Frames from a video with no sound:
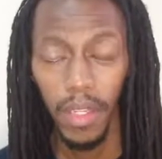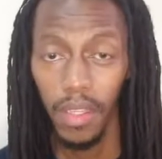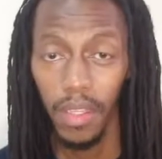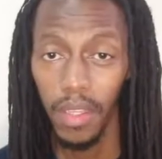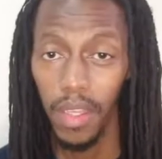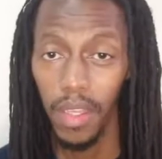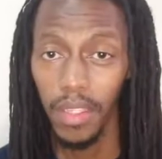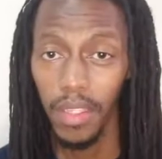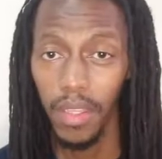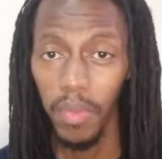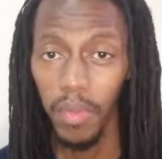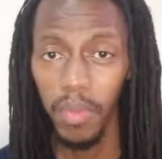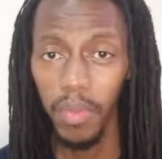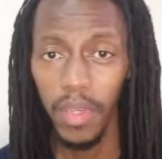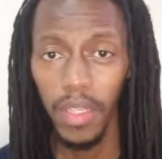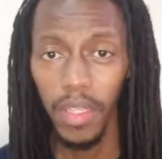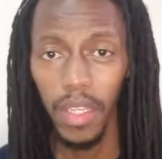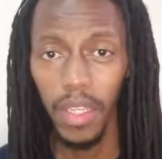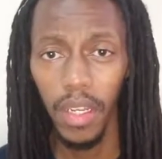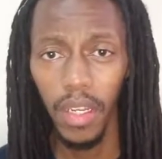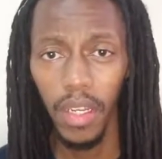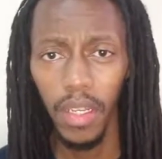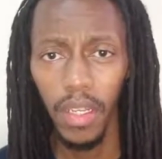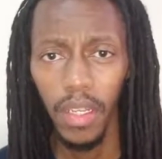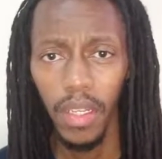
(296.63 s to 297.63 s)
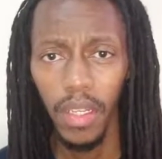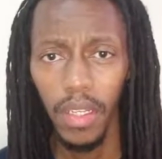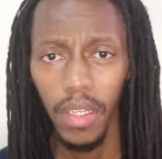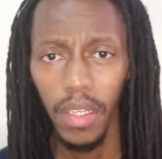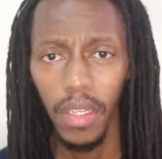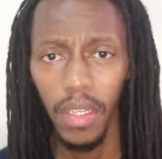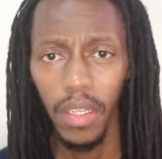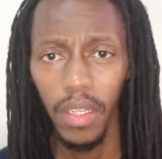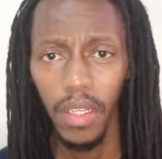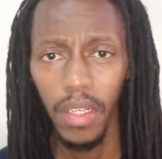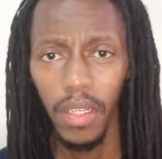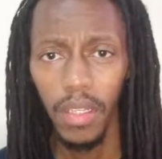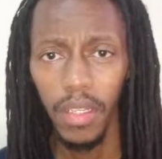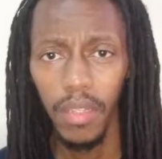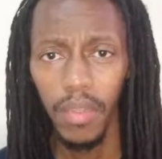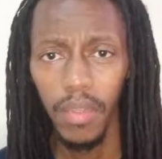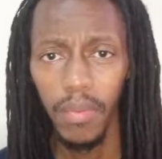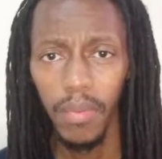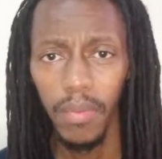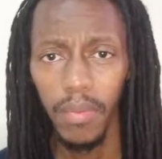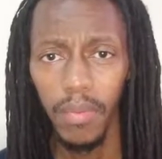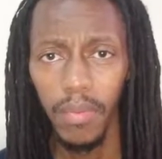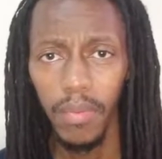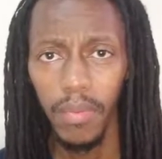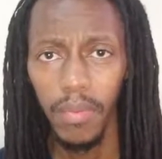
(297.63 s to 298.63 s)
That's a big deal
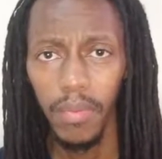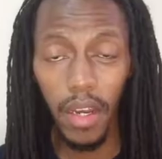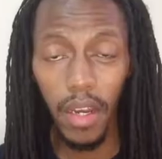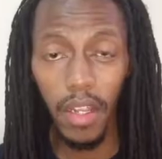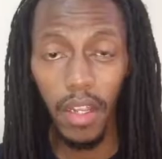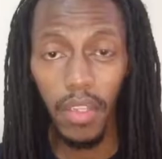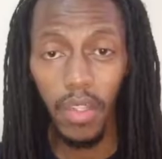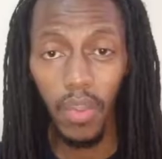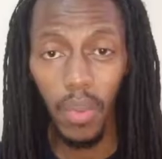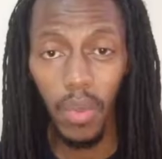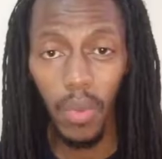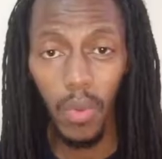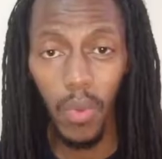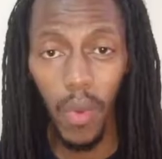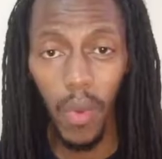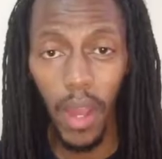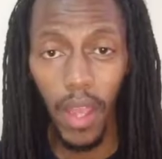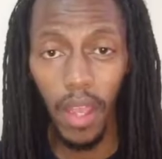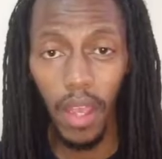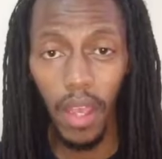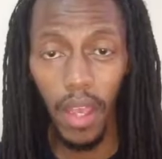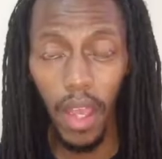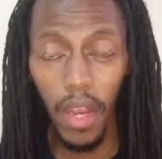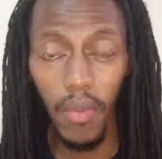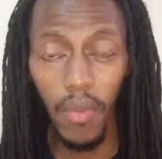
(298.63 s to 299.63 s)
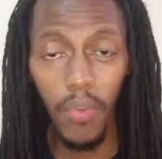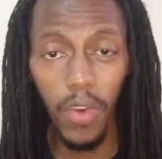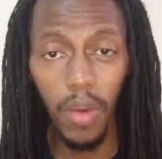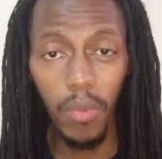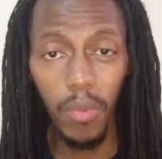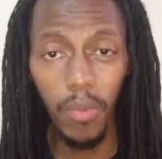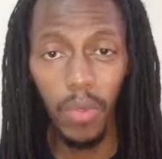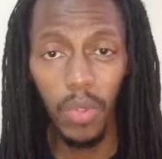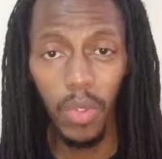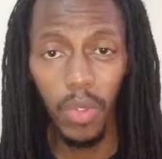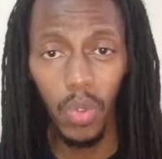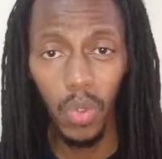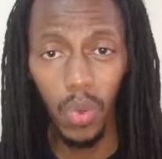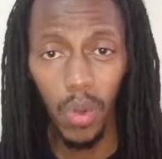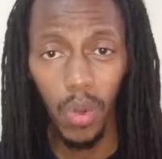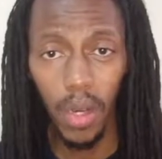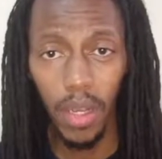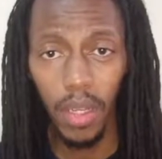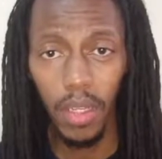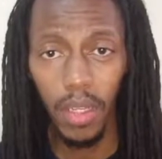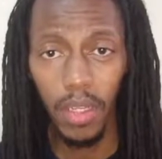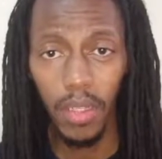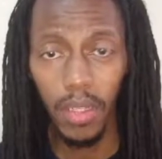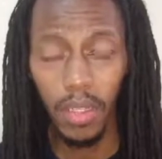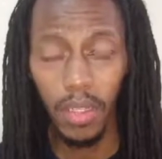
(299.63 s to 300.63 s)
reason why Alfred
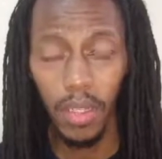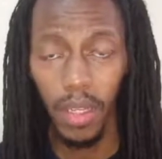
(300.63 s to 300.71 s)
Mutua